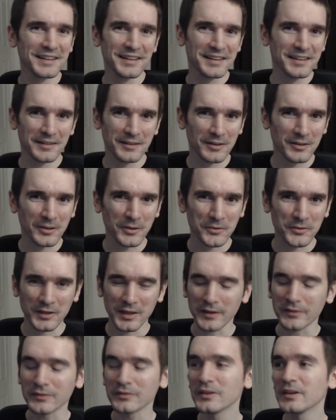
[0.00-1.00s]
close
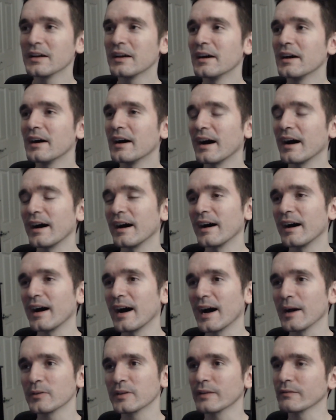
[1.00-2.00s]
enough.
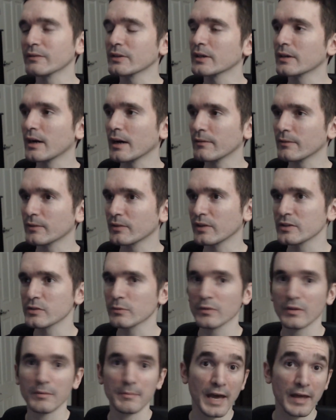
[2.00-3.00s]
I was having a conversation
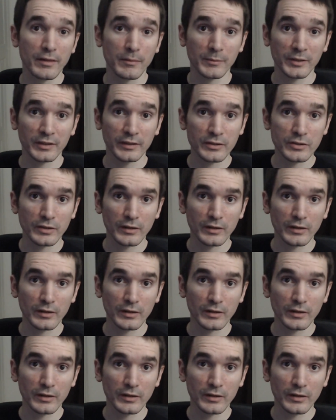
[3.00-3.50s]
with a mathematician at